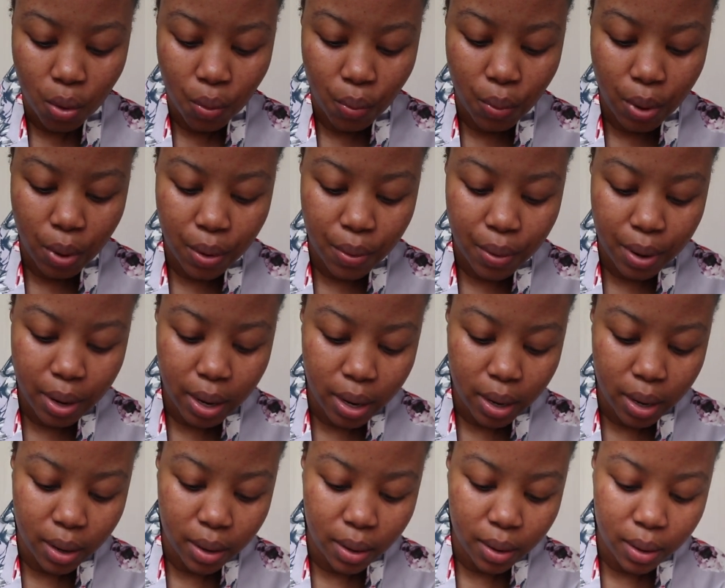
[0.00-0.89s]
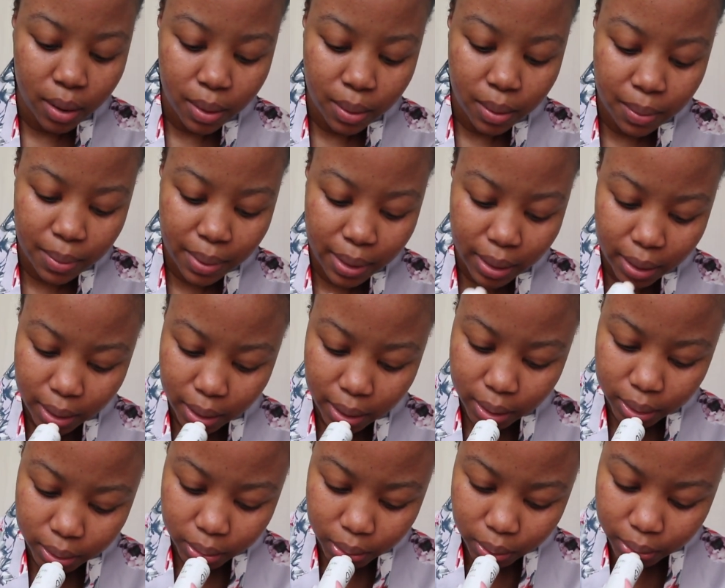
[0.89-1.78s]
wearing
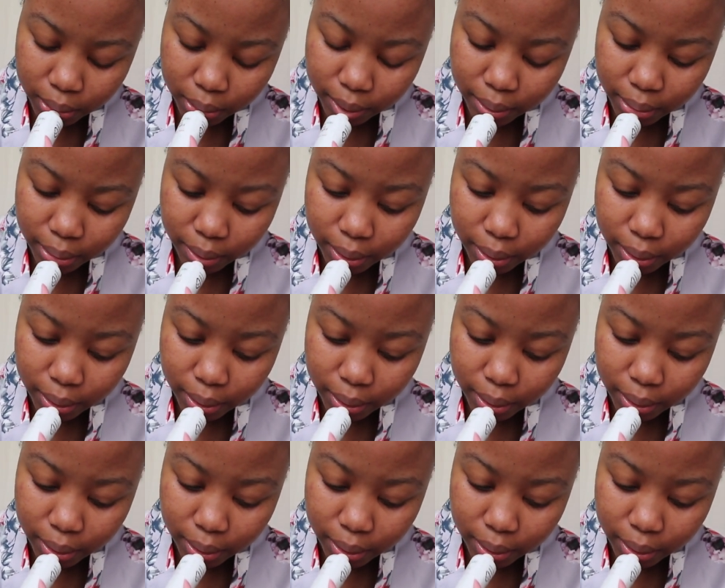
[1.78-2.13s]
Birkin slits,